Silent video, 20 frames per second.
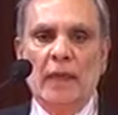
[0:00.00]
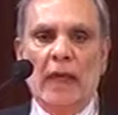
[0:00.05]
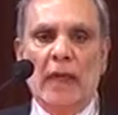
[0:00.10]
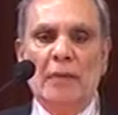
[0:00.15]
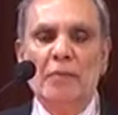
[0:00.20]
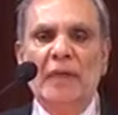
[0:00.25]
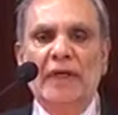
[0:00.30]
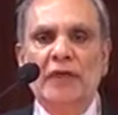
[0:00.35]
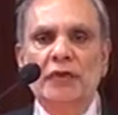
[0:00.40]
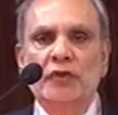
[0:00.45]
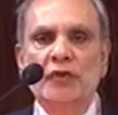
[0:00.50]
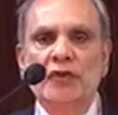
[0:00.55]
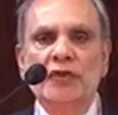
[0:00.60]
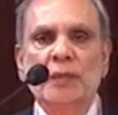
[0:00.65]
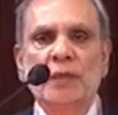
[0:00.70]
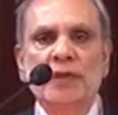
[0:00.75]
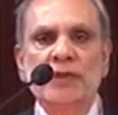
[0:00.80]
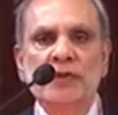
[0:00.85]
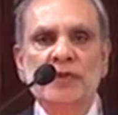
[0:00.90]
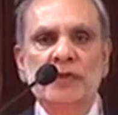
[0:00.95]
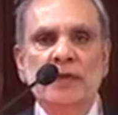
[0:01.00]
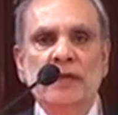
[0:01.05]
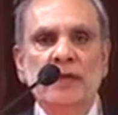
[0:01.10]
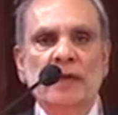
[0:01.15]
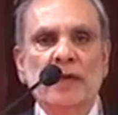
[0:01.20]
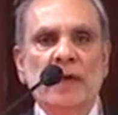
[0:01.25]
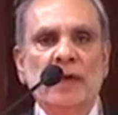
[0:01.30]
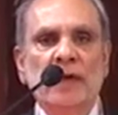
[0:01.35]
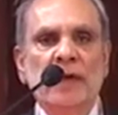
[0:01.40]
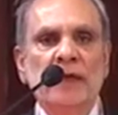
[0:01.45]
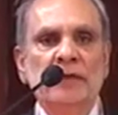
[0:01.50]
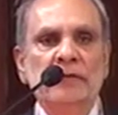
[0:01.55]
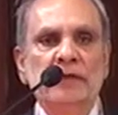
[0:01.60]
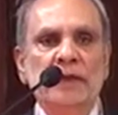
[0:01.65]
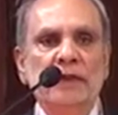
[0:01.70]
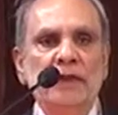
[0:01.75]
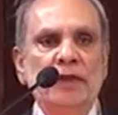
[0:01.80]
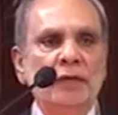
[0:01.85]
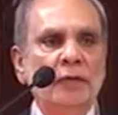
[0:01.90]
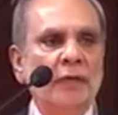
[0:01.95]
ambitious person,
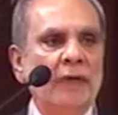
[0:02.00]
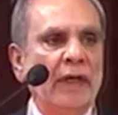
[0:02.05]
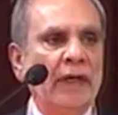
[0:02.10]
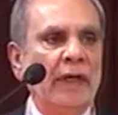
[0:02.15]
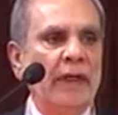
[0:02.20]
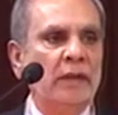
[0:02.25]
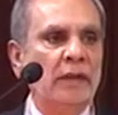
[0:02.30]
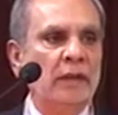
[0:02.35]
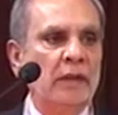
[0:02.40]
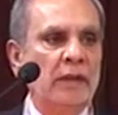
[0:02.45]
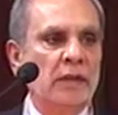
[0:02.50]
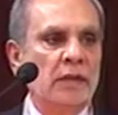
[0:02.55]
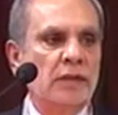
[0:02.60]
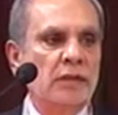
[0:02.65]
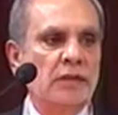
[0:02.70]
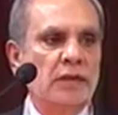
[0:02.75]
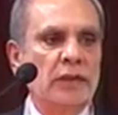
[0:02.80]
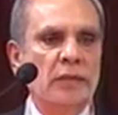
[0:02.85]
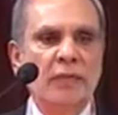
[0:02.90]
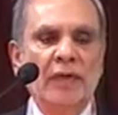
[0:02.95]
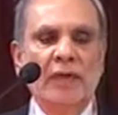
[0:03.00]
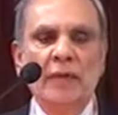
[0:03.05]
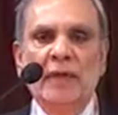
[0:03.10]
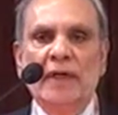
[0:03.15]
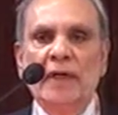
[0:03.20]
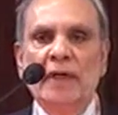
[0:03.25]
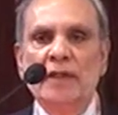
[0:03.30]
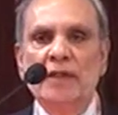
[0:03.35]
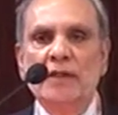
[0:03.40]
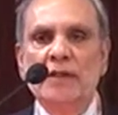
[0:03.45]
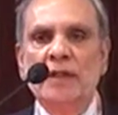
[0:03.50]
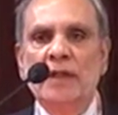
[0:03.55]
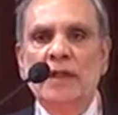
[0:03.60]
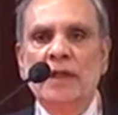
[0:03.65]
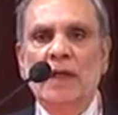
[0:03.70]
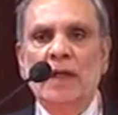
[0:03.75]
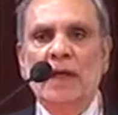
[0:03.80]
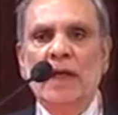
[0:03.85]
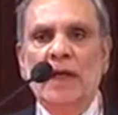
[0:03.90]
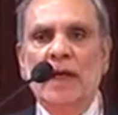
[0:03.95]
arrived in UK simply because
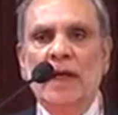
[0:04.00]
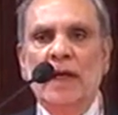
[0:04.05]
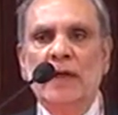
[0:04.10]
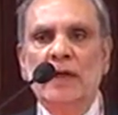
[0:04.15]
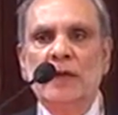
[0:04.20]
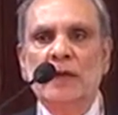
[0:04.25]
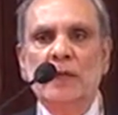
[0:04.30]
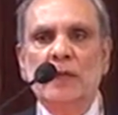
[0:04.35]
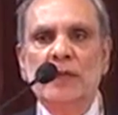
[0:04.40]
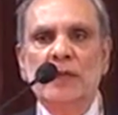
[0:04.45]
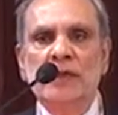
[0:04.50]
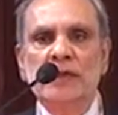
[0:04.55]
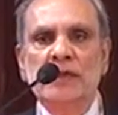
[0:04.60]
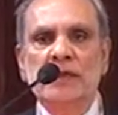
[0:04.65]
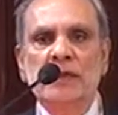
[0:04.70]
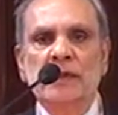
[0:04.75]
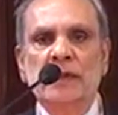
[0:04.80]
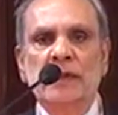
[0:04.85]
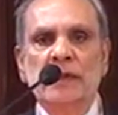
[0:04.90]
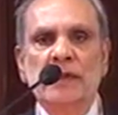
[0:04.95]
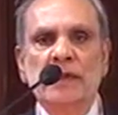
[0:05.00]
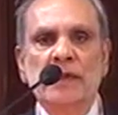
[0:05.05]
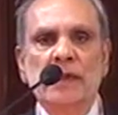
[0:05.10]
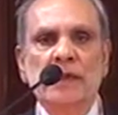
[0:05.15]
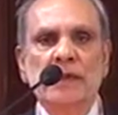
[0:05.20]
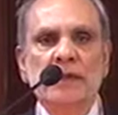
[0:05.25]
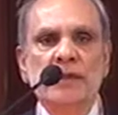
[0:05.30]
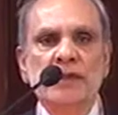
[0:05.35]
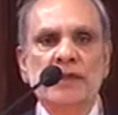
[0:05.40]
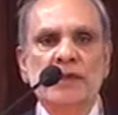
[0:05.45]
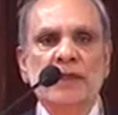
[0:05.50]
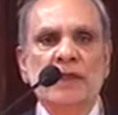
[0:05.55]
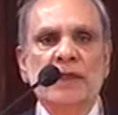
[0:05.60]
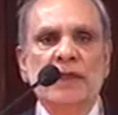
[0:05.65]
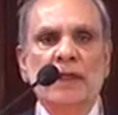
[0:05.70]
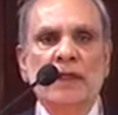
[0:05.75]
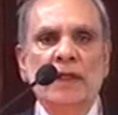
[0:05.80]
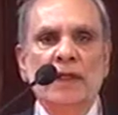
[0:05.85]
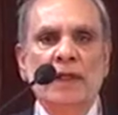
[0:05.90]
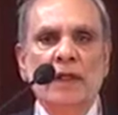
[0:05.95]
I was
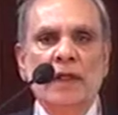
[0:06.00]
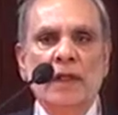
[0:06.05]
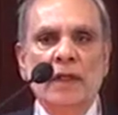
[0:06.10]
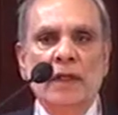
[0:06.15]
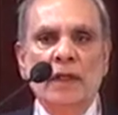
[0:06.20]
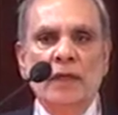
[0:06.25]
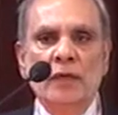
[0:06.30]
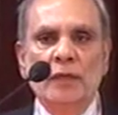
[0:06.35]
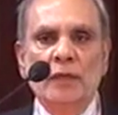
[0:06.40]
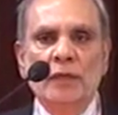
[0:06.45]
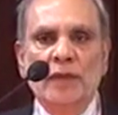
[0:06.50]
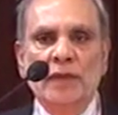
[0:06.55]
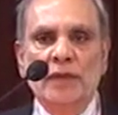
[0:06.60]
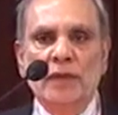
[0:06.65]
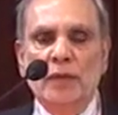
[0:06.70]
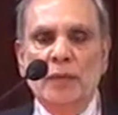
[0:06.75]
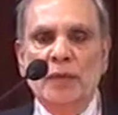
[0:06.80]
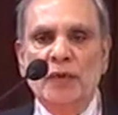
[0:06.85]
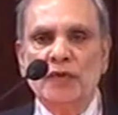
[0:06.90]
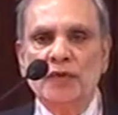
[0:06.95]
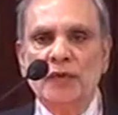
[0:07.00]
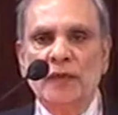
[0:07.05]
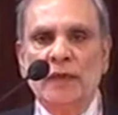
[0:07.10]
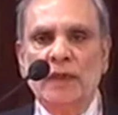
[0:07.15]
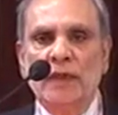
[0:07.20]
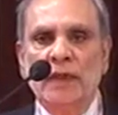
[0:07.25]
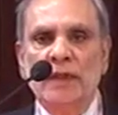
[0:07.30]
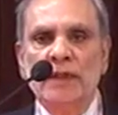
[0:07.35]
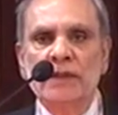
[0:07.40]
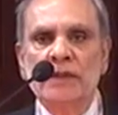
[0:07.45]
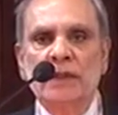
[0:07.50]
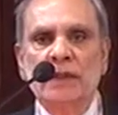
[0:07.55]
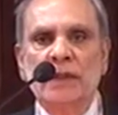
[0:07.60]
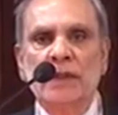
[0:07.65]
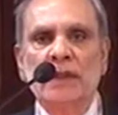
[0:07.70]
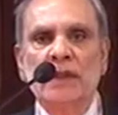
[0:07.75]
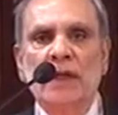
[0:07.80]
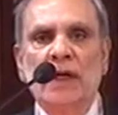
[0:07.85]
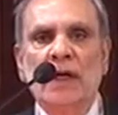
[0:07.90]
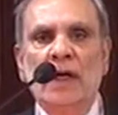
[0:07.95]
seeking further opportunities
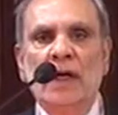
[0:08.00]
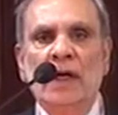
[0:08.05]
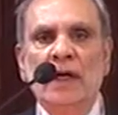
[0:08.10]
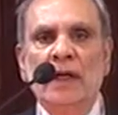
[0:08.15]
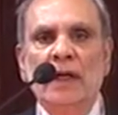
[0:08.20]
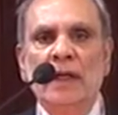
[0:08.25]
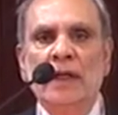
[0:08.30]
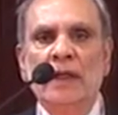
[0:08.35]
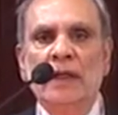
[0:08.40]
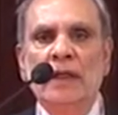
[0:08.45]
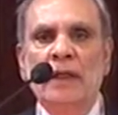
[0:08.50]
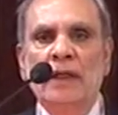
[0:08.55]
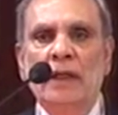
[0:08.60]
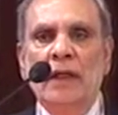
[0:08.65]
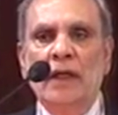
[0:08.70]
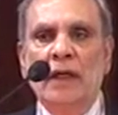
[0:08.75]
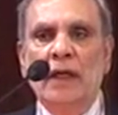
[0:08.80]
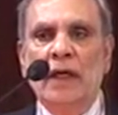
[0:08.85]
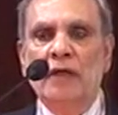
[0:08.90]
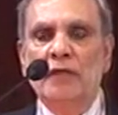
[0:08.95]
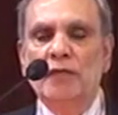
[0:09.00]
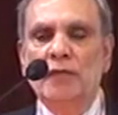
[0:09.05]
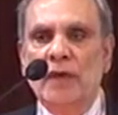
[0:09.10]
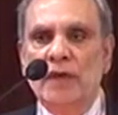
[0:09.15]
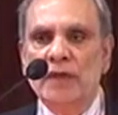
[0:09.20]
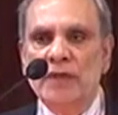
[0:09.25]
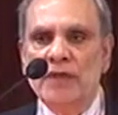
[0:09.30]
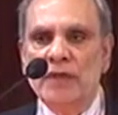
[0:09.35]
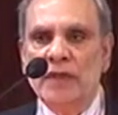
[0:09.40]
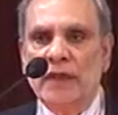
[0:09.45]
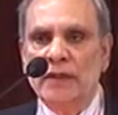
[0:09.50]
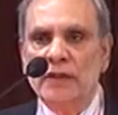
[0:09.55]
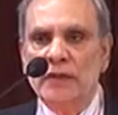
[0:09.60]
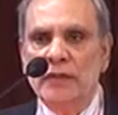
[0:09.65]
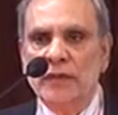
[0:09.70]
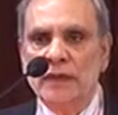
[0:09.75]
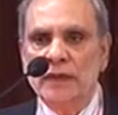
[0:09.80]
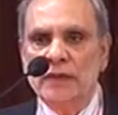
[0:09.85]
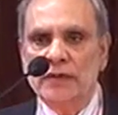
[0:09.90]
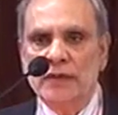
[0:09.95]
in the higher advanced
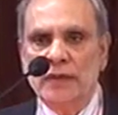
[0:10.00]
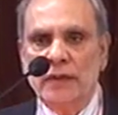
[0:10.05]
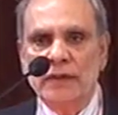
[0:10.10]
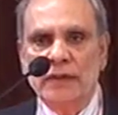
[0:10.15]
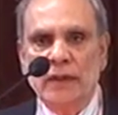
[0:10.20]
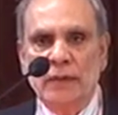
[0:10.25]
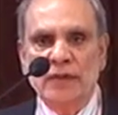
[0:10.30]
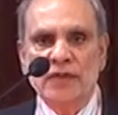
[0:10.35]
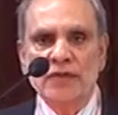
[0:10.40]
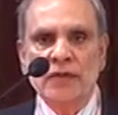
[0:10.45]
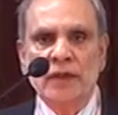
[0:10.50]
scientific research. I'm a